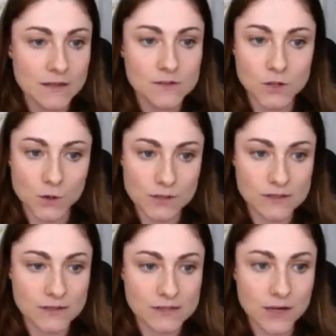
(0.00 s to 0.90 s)
So
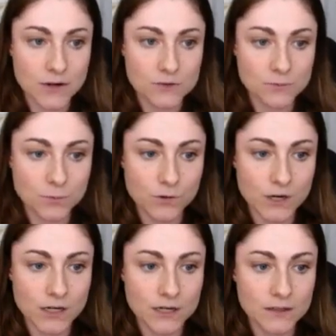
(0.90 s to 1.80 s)
is the centers
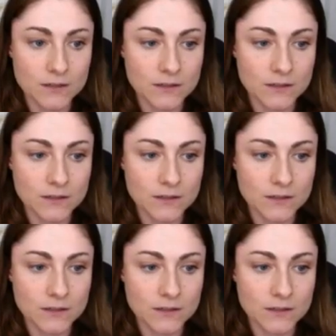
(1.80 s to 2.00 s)
board.